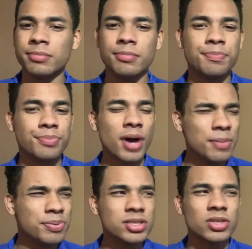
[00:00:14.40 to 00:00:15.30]
Probably
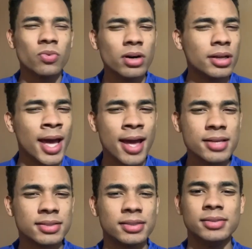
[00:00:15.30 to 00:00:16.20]
pushing 1,
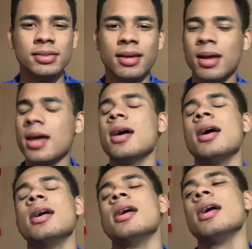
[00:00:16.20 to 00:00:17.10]
actually.
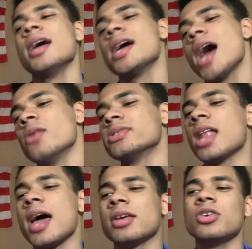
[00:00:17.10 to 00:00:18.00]
And I was
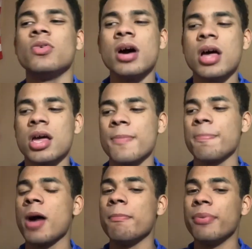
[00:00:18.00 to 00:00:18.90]
like, you know what?
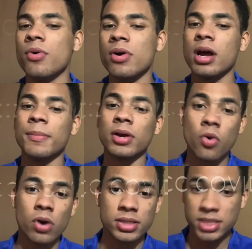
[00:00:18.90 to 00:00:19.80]
I'm bored. I'm in
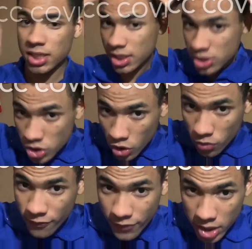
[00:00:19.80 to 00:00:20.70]
quarantine. So,
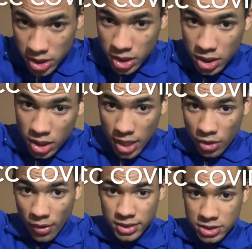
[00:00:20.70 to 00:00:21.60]
fuck it. I
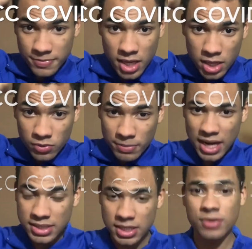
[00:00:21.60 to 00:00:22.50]
know I just made one. But
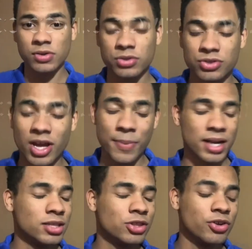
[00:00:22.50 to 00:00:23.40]
I said I was going to drop at
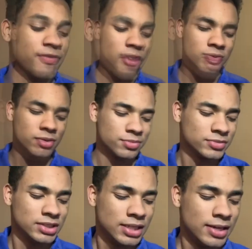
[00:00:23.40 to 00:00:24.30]
least 3 videos.
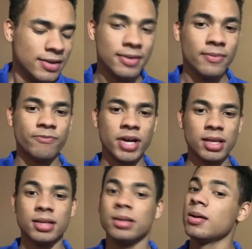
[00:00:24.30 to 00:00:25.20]
Fuck
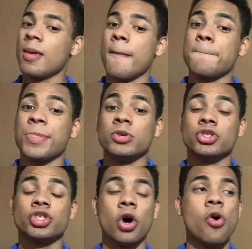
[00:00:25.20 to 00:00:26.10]
it.
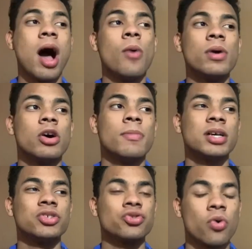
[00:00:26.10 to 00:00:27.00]
So, I went on my
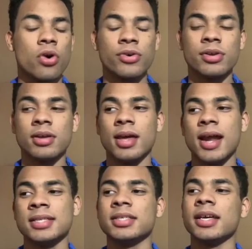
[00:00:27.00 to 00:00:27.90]
story. And
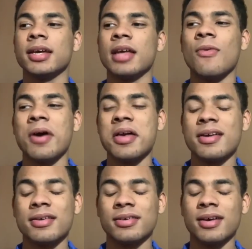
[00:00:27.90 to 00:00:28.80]
I said, y'all want
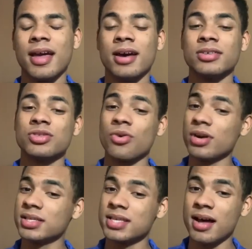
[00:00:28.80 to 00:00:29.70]
a
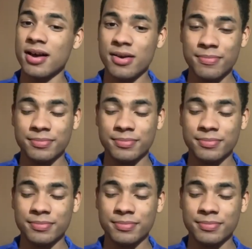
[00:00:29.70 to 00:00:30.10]
story time?